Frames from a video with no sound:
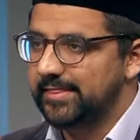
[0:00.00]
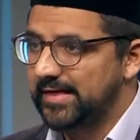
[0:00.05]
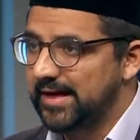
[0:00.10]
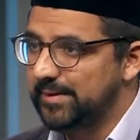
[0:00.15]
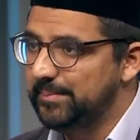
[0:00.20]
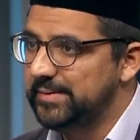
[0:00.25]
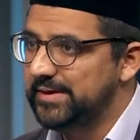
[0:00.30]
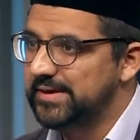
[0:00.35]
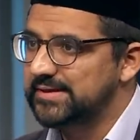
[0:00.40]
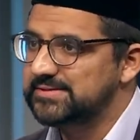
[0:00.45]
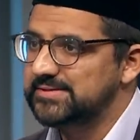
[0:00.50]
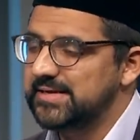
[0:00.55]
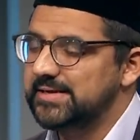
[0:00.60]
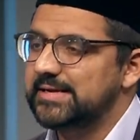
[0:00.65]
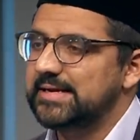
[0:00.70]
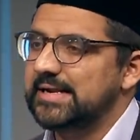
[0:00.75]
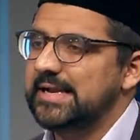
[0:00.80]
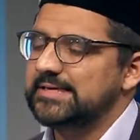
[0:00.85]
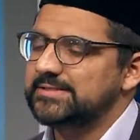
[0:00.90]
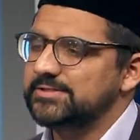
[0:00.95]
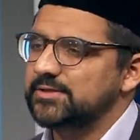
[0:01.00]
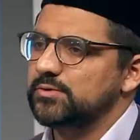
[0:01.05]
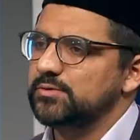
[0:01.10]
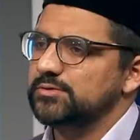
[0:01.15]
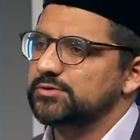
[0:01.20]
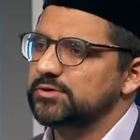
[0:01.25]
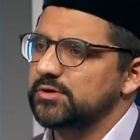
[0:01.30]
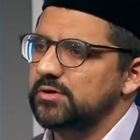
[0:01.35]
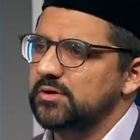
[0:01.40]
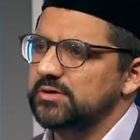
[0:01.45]
That being said,
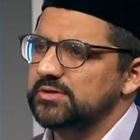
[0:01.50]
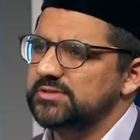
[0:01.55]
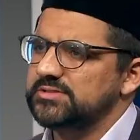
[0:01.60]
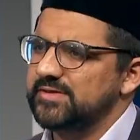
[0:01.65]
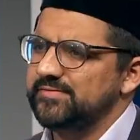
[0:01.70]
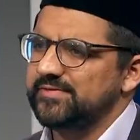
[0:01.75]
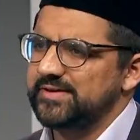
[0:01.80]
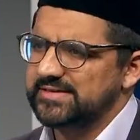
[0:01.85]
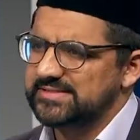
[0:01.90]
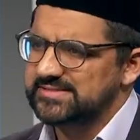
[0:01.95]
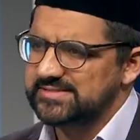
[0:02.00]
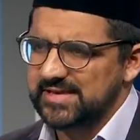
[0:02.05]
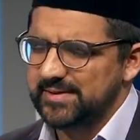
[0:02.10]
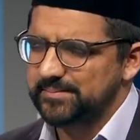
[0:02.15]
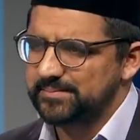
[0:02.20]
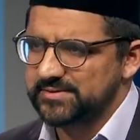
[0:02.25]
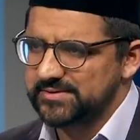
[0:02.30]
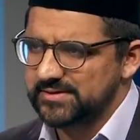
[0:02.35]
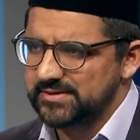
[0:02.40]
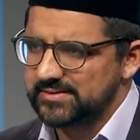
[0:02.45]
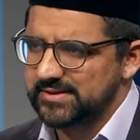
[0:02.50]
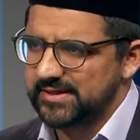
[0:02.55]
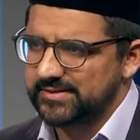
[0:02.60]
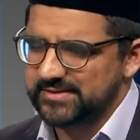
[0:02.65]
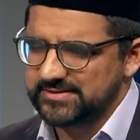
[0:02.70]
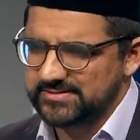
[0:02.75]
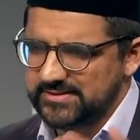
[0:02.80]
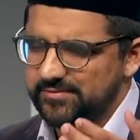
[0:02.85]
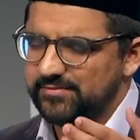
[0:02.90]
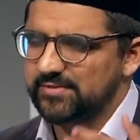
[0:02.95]
classical scholars have accepted that
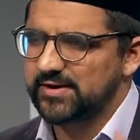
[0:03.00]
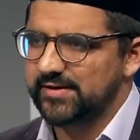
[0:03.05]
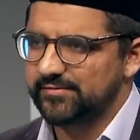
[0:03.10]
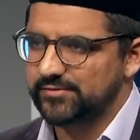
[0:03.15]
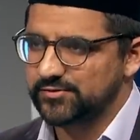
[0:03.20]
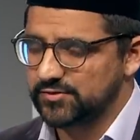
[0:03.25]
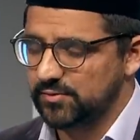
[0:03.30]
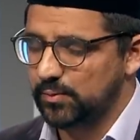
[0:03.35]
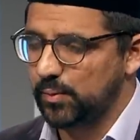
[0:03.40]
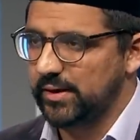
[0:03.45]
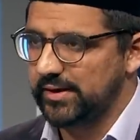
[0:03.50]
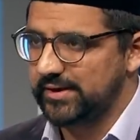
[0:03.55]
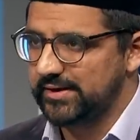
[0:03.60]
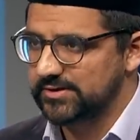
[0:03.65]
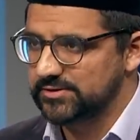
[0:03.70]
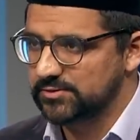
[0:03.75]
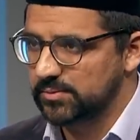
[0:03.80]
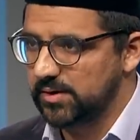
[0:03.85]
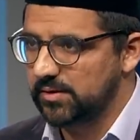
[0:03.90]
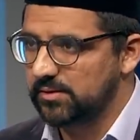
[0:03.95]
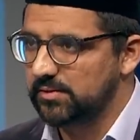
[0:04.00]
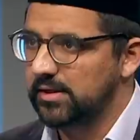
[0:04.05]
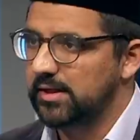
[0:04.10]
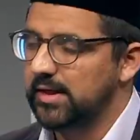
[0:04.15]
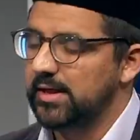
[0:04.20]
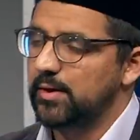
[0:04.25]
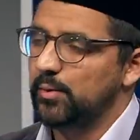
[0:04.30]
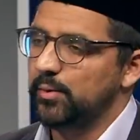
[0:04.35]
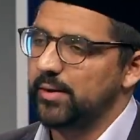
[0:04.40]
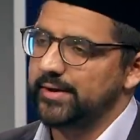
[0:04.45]
there's different levels of wahi as well.
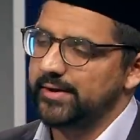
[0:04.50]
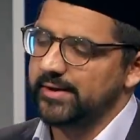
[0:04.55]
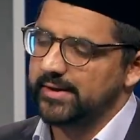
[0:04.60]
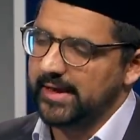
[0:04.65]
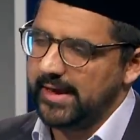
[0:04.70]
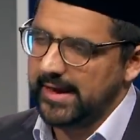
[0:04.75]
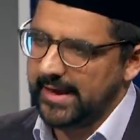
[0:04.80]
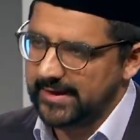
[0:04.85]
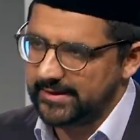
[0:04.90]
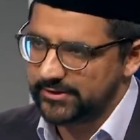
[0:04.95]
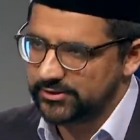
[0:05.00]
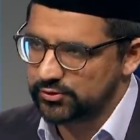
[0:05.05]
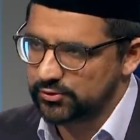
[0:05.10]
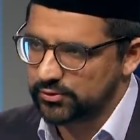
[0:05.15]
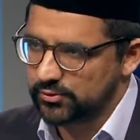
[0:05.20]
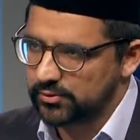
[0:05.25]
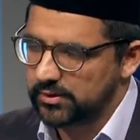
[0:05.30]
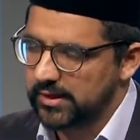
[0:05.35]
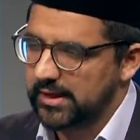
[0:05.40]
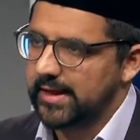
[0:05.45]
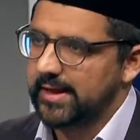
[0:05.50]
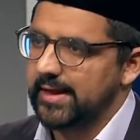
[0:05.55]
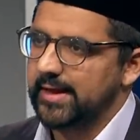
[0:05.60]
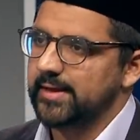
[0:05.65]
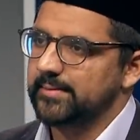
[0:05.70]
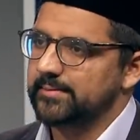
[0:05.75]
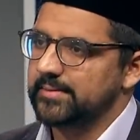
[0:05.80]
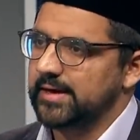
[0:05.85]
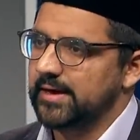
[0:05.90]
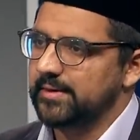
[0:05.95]
When an angel
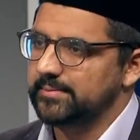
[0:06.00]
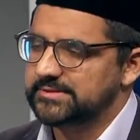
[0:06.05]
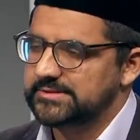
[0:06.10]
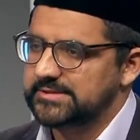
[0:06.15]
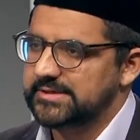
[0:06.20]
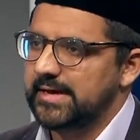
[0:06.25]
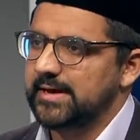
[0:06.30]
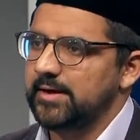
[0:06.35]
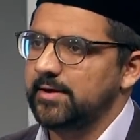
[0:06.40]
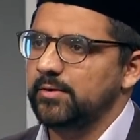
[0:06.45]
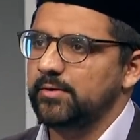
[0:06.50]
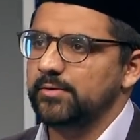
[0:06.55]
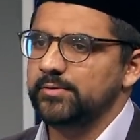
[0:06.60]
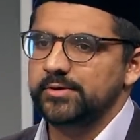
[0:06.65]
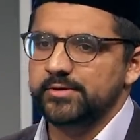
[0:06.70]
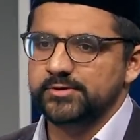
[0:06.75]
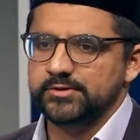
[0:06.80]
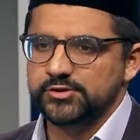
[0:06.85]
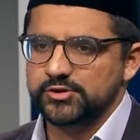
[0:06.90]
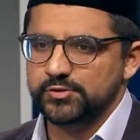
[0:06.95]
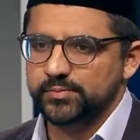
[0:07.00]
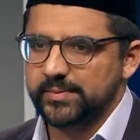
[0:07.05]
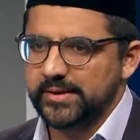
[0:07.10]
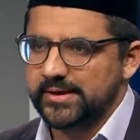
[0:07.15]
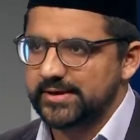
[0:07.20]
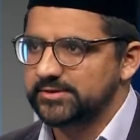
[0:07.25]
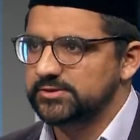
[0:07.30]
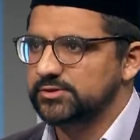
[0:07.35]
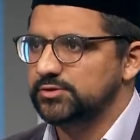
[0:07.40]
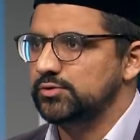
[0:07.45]
um, comes down,
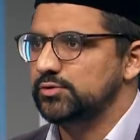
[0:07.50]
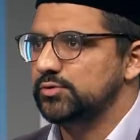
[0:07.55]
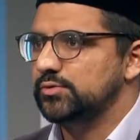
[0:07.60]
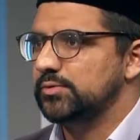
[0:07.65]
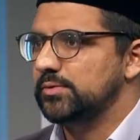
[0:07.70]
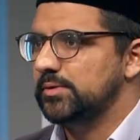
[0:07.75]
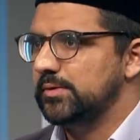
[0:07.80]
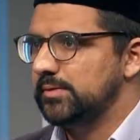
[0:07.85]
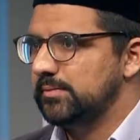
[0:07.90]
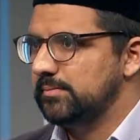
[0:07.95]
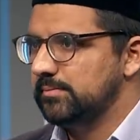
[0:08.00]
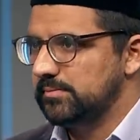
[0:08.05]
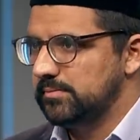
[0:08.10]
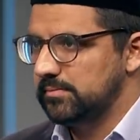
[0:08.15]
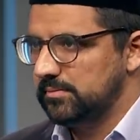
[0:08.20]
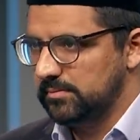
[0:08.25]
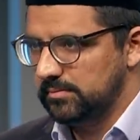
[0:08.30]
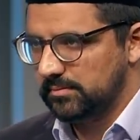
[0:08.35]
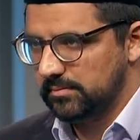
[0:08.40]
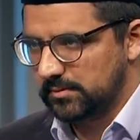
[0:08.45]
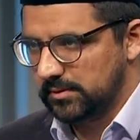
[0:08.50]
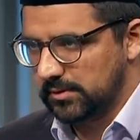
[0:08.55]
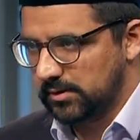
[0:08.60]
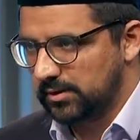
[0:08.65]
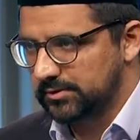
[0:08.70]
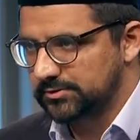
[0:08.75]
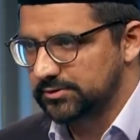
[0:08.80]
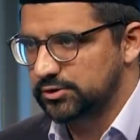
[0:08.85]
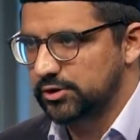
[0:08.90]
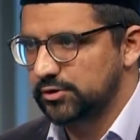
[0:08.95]
speaks to
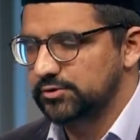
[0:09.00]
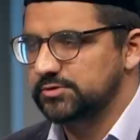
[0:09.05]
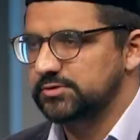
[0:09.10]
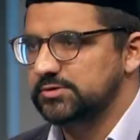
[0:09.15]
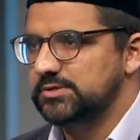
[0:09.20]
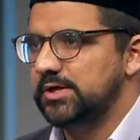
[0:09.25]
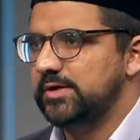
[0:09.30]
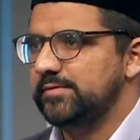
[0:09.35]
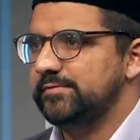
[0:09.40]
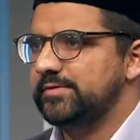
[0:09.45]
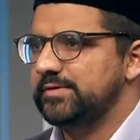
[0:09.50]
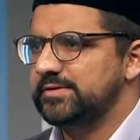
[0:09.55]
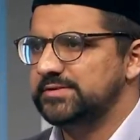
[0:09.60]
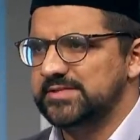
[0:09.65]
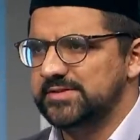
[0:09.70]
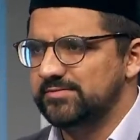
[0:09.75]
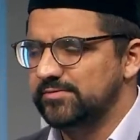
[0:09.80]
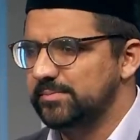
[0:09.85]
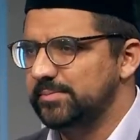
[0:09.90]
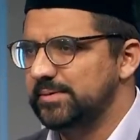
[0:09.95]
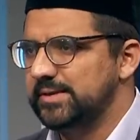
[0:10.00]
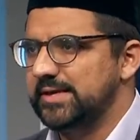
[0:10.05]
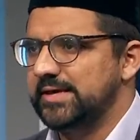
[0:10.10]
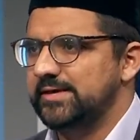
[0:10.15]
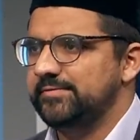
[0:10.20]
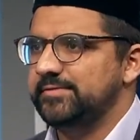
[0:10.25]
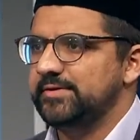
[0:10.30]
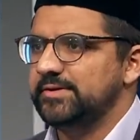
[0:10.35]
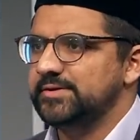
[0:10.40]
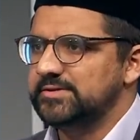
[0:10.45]
God's chosen servants, even
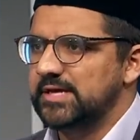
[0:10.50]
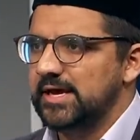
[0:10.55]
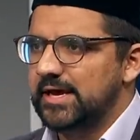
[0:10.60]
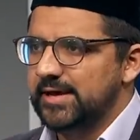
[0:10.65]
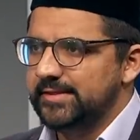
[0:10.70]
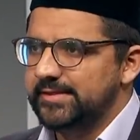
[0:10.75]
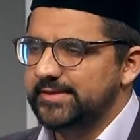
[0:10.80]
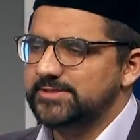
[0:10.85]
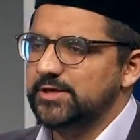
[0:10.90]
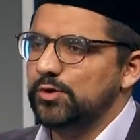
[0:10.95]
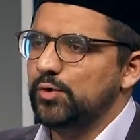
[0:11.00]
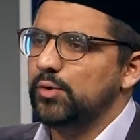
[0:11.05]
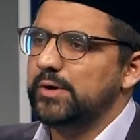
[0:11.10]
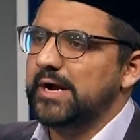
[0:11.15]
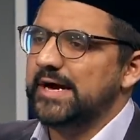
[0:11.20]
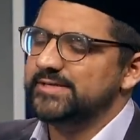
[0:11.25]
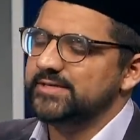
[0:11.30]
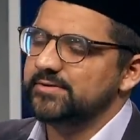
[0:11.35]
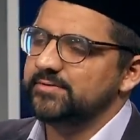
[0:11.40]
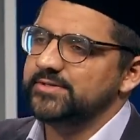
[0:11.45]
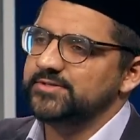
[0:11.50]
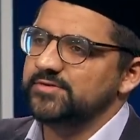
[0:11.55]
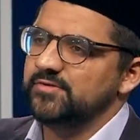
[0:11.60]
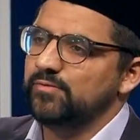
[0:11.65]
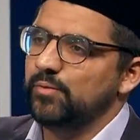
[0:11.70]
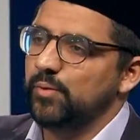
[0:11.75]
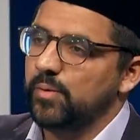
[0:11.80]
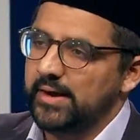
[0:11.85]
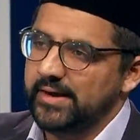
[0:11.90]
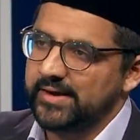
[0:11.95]
believers. These are all categories
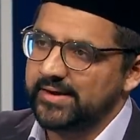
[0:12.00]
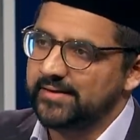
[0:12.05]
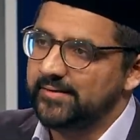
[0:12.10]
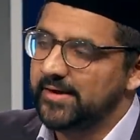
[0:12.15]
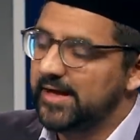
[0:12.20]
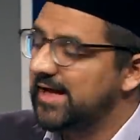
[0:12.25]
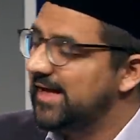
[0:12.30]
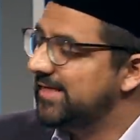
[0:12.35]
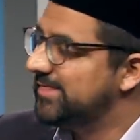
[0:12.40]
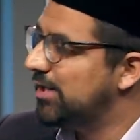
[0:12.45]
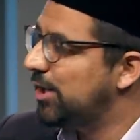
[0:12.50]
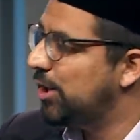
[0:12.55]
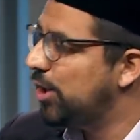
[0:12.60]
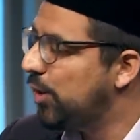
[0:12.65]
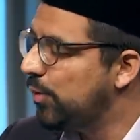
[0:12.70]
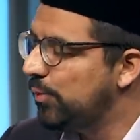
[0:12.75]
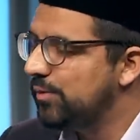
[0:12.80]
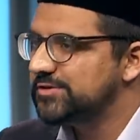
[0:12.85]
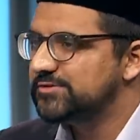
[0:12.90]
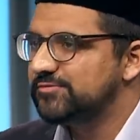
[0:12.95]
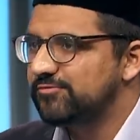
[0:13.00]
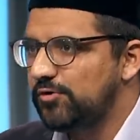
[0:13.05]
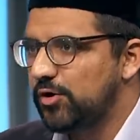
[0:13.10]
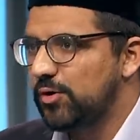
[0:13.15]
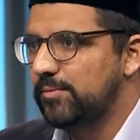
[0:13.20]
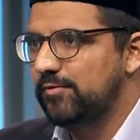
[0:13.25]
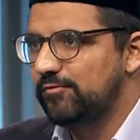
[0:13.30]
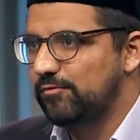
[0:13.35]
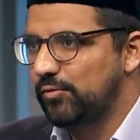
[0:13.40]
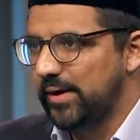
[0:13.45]
of wahi. The lowest
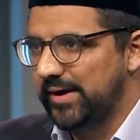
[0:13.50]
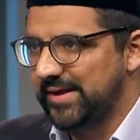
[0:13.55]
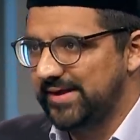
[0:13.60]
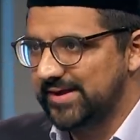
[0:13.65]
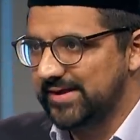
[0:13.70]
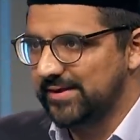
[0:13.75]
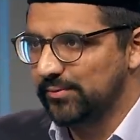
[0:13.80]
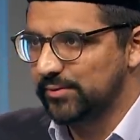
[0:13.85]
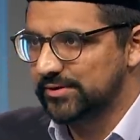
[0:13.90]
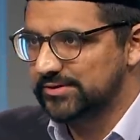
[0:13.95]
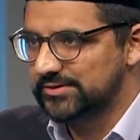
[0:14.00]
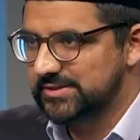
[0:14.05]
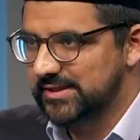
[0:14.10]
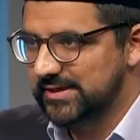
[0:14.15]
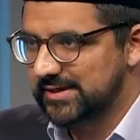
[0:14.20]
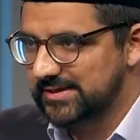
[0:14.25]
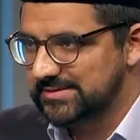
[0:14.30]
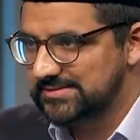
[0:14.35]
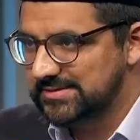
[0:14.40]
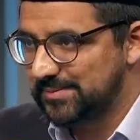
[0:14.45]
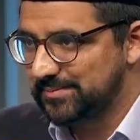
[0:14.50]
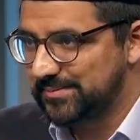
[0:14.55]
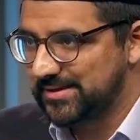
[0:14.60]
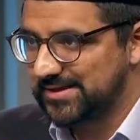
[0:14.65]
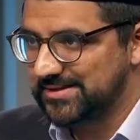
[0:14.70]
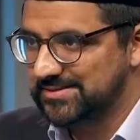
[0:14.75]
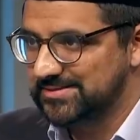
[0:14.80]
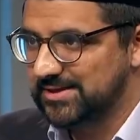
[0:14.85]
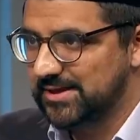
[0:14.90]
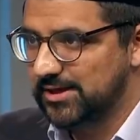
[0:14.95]
form of wahi, which they
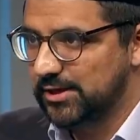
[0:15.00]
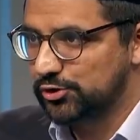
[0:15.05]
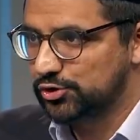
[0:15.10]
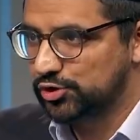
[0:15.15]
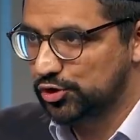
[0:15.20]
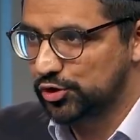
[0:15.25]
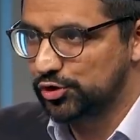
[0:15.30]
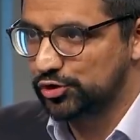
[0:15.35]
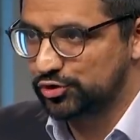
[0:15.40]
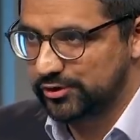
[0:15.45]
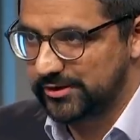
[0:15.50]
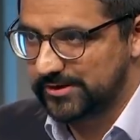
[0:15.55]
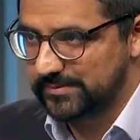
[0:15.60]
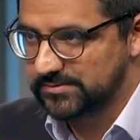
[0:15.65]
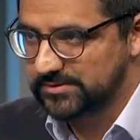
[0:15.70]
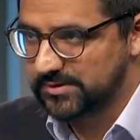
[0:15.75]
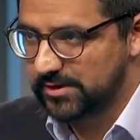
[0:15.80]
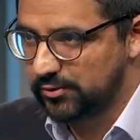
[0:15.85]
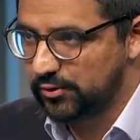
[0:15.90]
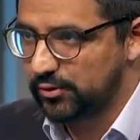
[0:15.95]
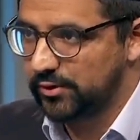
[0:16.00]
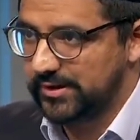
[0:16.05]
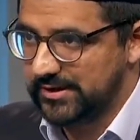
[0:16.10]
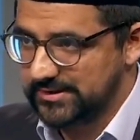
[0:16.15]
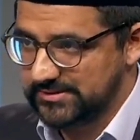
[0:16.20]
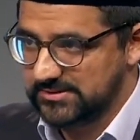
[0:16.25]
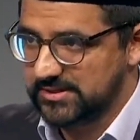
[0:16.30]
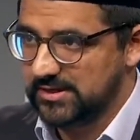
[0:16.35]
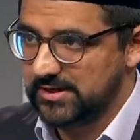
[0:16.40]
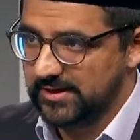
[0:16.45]
accept, is true dreams,
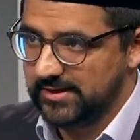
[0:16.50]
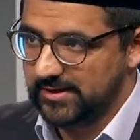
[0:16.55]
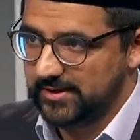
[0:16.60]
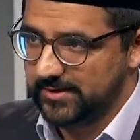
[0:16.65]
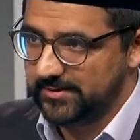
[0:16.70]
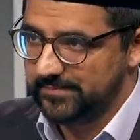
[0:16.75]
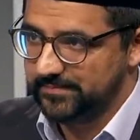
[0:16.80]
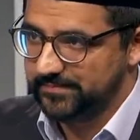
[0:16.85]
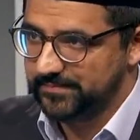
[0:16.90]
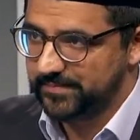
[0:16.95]
ar-ru'ya as-salihah.